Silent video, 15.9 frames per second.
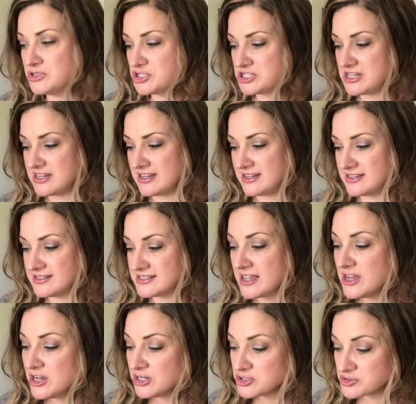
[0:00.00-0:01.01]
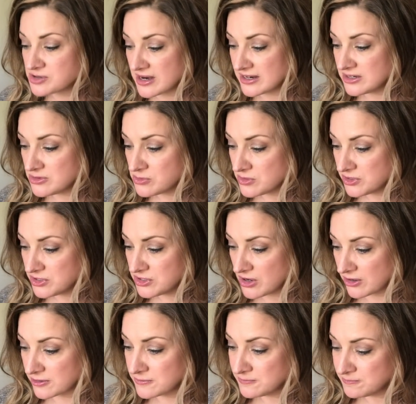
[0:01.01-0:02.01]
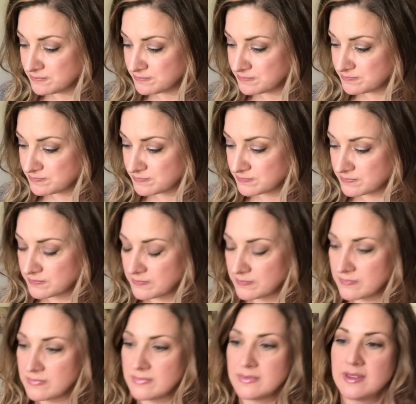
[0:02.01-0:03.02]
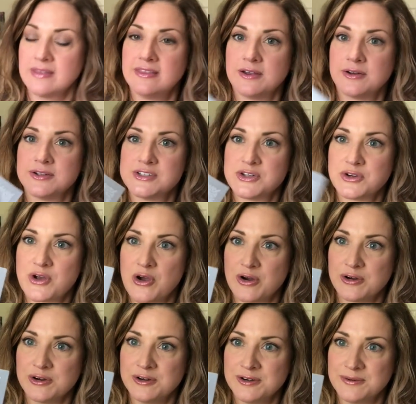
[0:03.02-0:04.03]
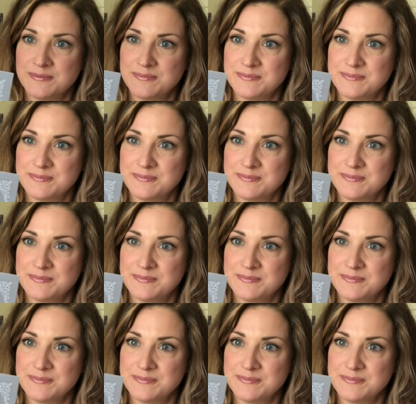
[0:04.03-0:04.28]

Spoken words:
She is Dragon Horde Yarn. There is her card.